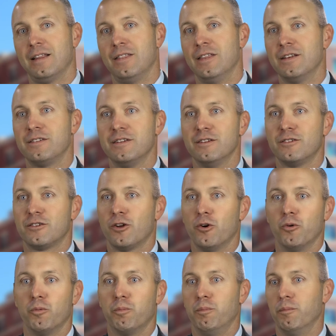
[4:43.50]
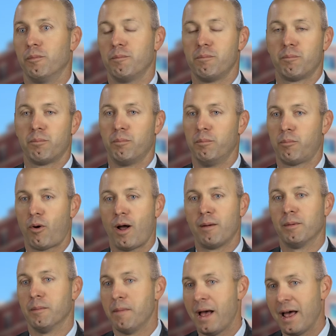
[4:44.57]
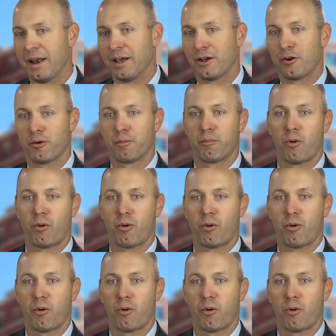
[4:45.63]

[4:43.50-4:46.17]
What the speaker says: This is so problematic or